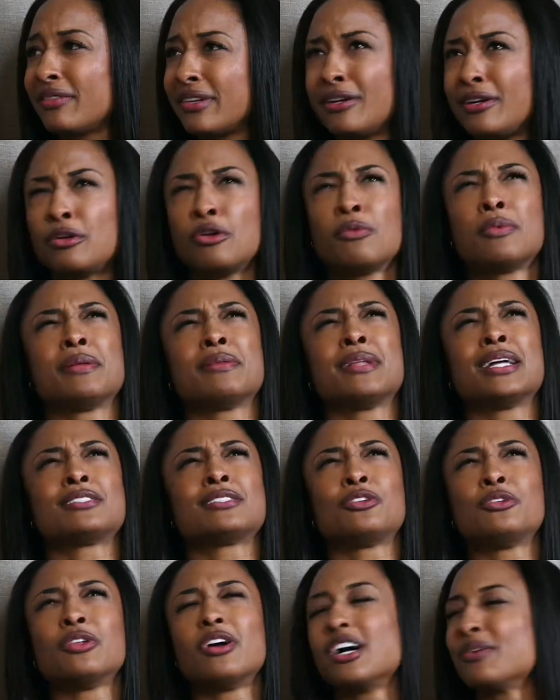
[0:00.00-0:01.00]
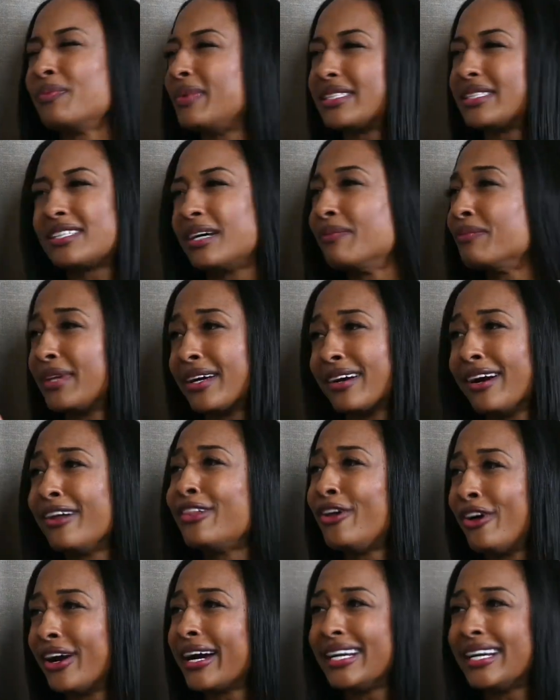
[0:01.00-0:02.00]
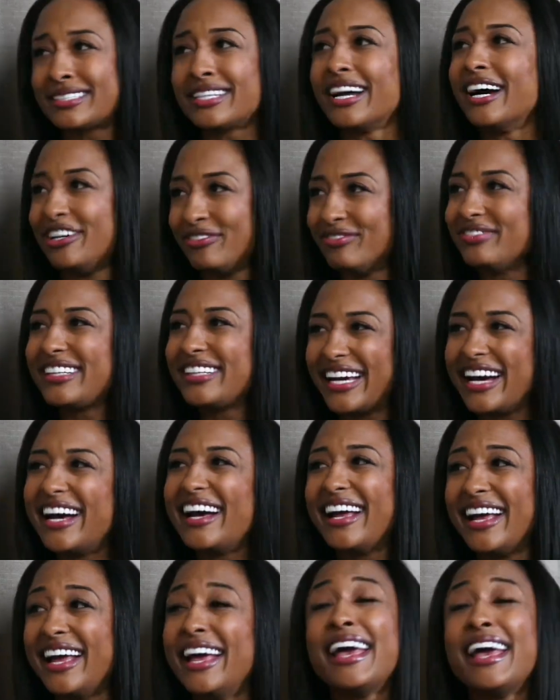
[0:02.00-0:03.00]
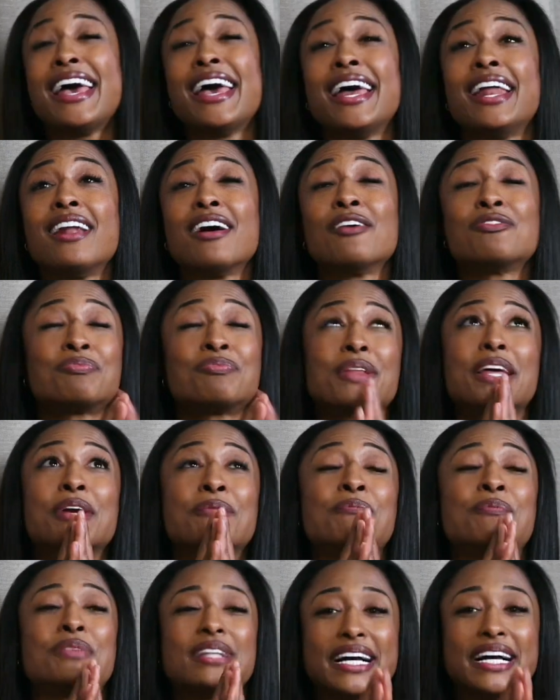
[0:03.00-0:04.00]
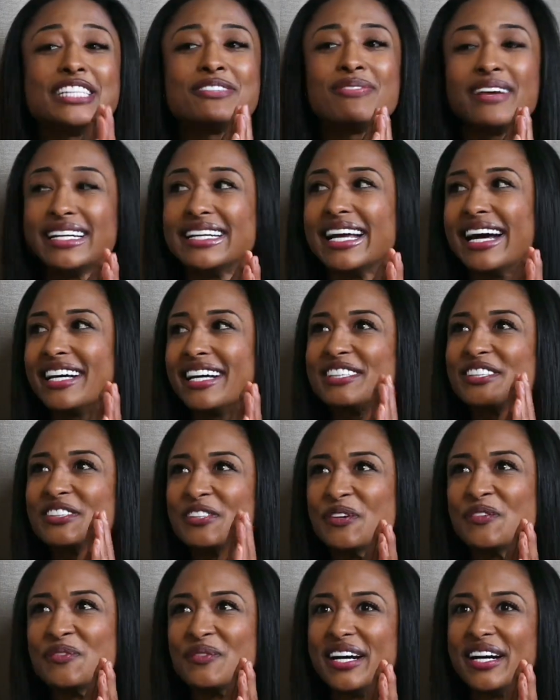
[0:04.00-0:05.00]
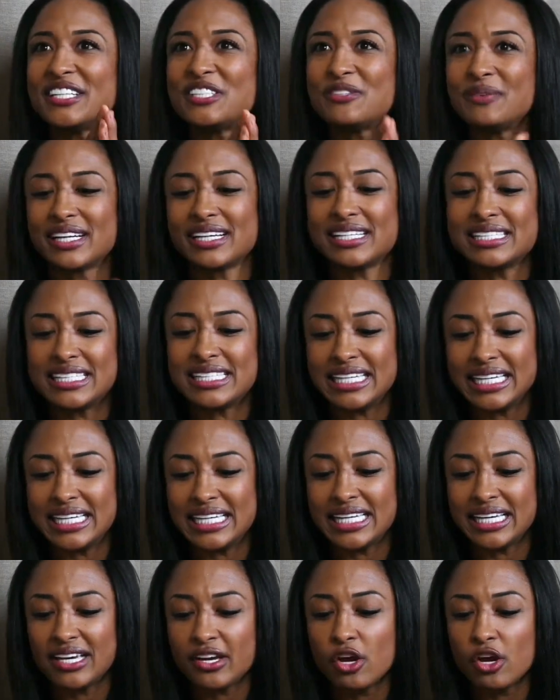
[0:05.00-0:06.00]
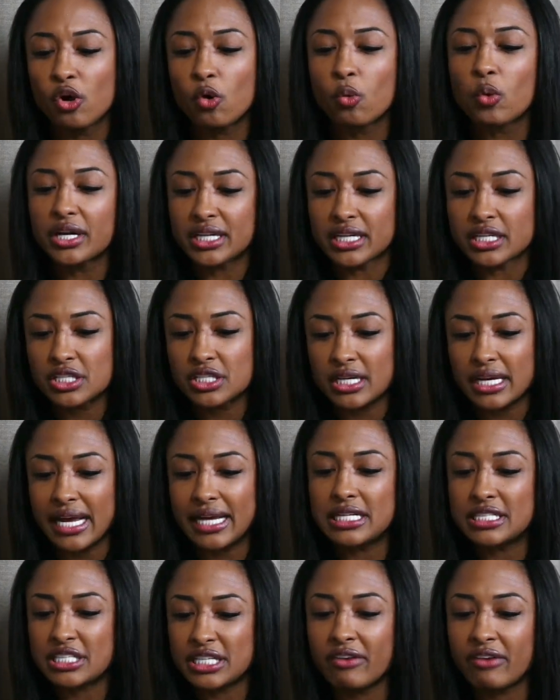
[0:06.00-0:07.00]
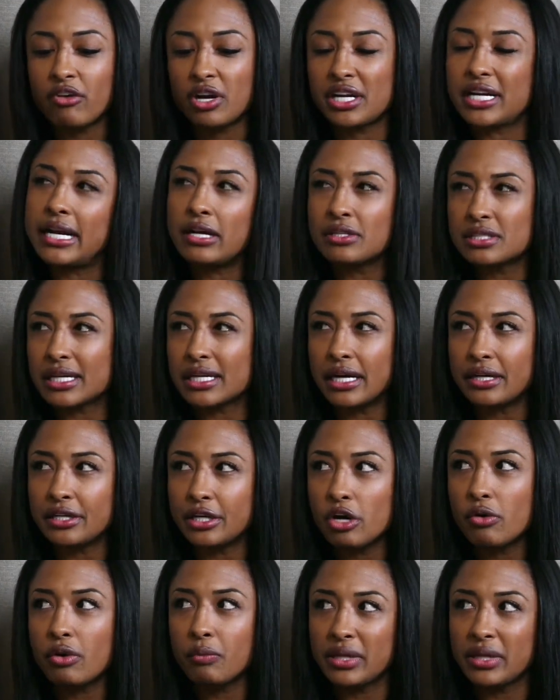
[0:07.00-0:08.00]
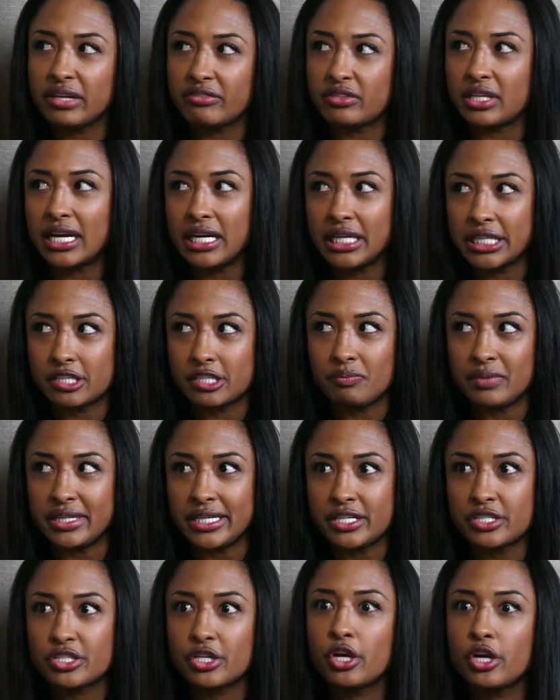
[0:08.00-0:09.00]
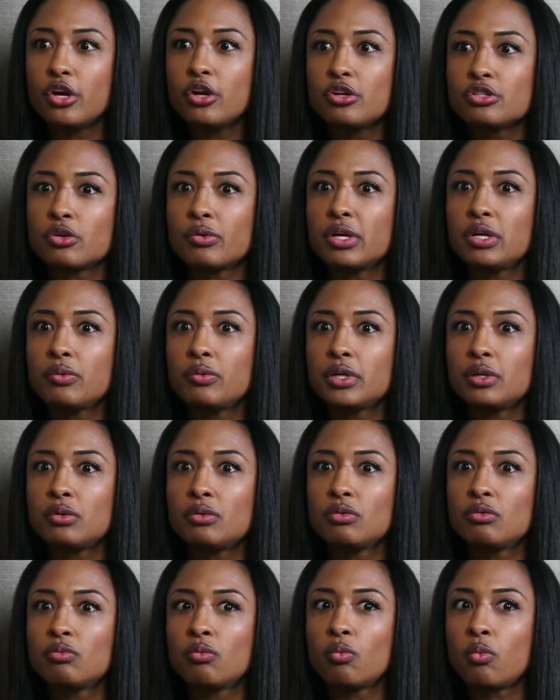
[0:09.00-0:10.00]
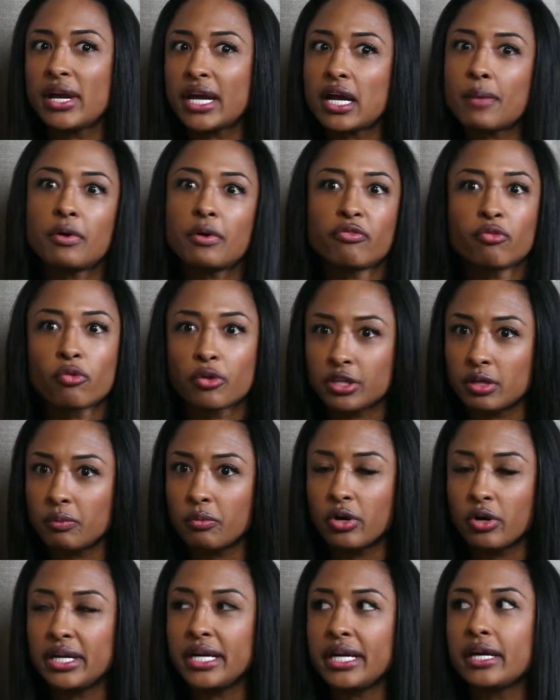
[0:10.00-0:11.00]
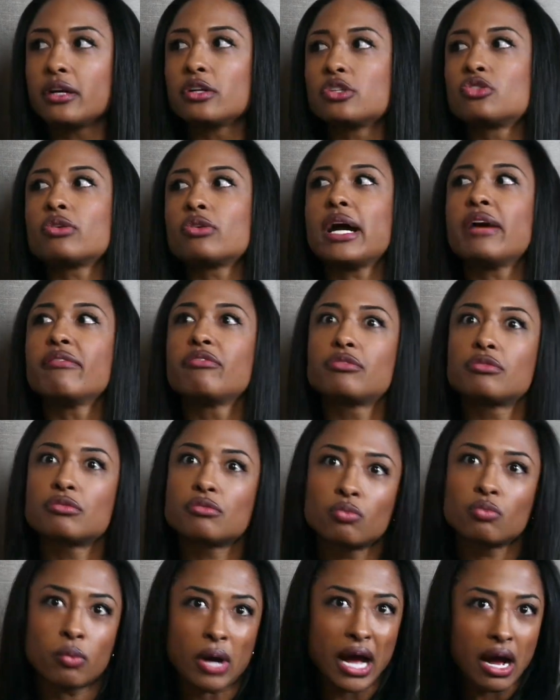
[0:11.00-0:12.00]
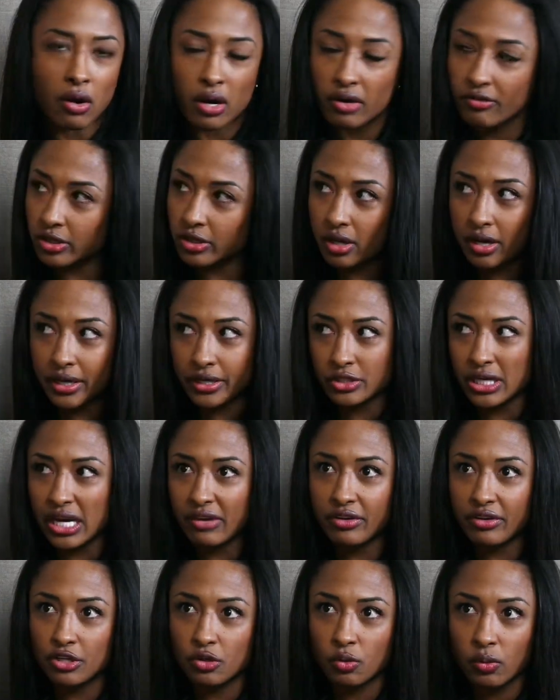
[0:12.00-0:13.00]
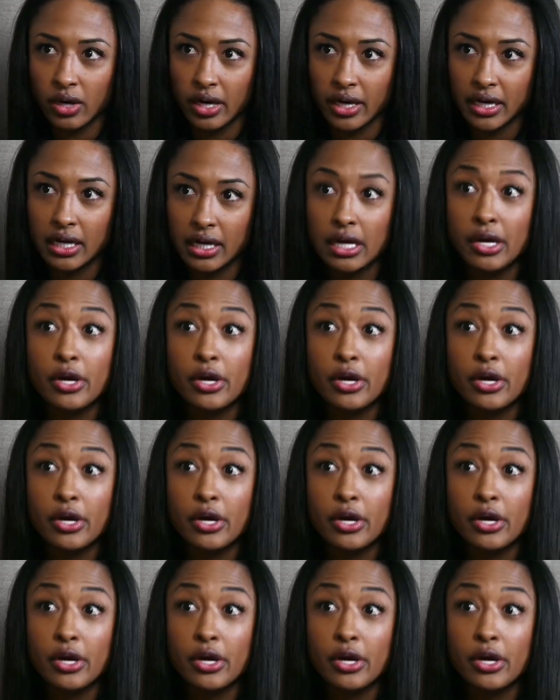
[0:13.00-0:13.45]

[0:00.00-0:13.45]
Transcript: I don't know, maybe that's too long, but something, a long ass time. Yeah. And like, bless my dad so much, because he worked at Chevron in El Segundo, and we lived in Huntington Beach. So he would wake up at 4 a.m, drive however long in traffic to work,